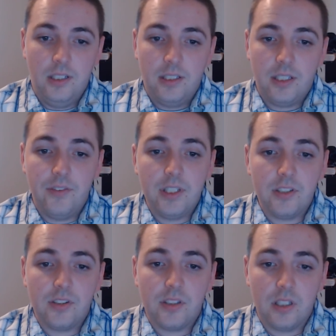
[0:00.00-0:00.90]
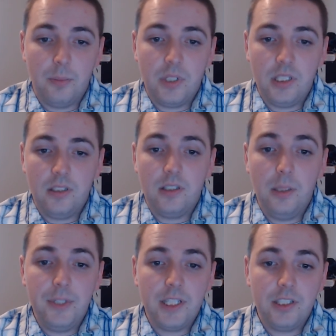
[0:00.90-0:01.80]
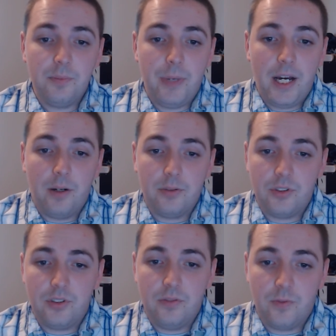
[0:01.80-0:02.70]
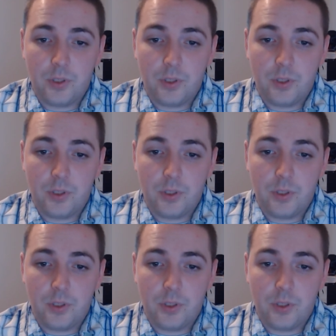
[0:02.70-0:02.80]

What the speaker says: giving us limitless bounds for